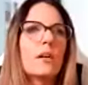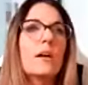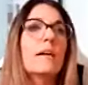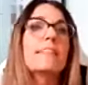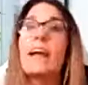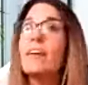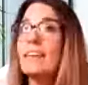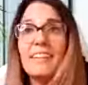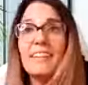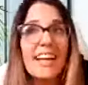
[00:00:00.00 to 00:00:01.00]
There is
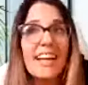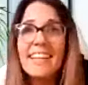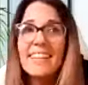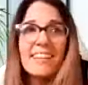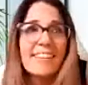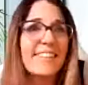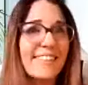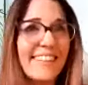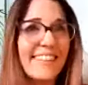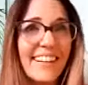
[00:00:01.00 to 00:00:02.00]
the changer.
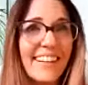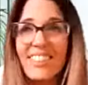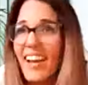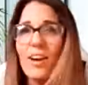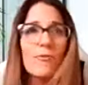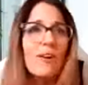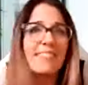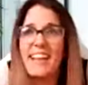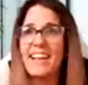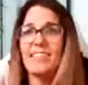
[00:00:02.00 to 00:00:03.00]
The changer wants
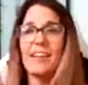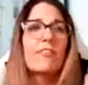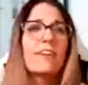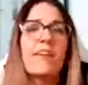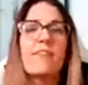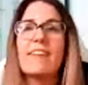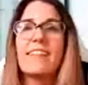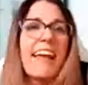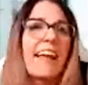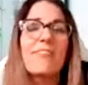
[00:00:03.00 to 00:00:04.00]
things different every
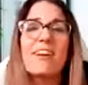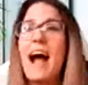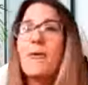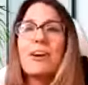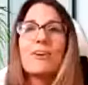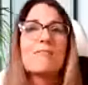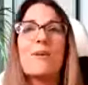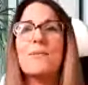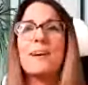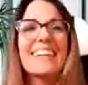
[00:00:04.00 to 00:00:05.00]
day, every hour, every
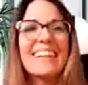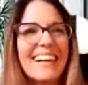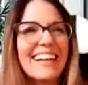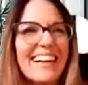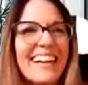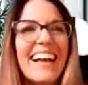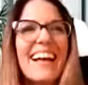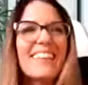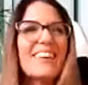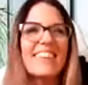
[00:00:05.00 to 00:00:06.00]
moment.
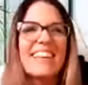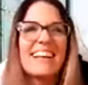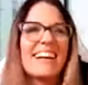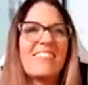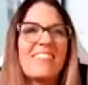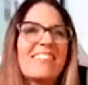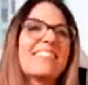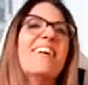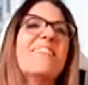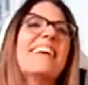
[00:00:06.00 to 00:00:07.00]
They're thinking about
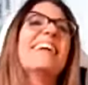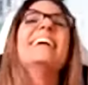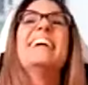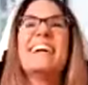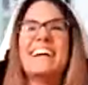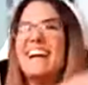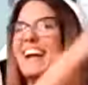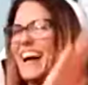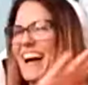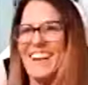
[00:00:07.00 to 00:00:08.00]
something
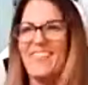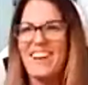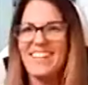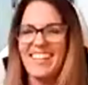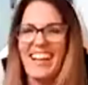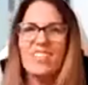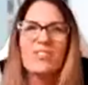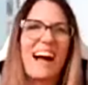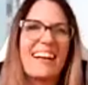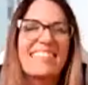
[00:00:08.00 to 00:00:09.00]
and they want to change
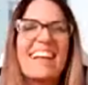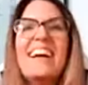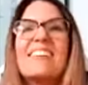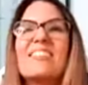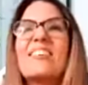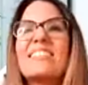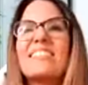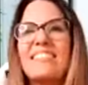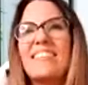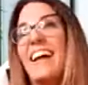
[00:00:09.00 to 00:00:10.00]
fast. So
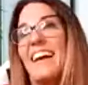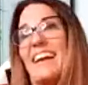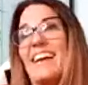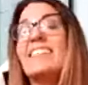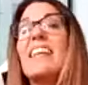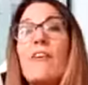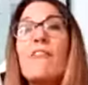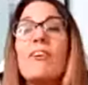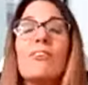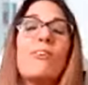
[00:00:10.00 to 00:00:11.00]
it's
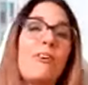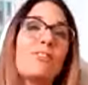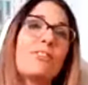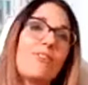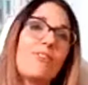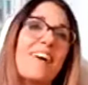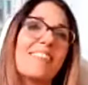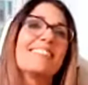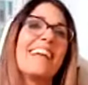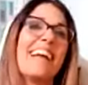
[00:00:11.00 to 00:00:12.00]
difficult also to have a
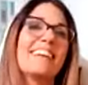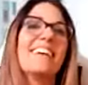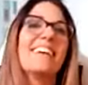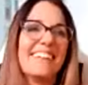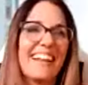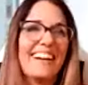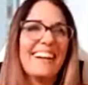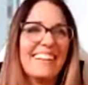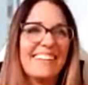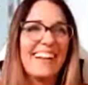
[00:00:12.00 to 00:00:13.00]
changer in
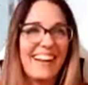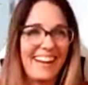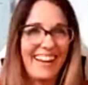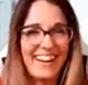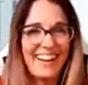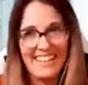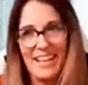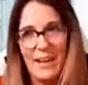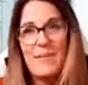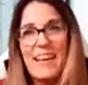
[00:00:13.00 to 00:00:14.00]

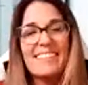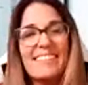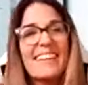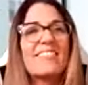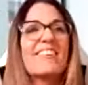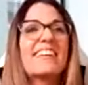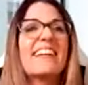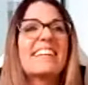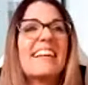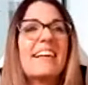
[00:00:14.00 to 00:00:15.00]
the business, you know, in the
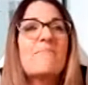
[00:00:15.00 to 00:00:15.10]
team,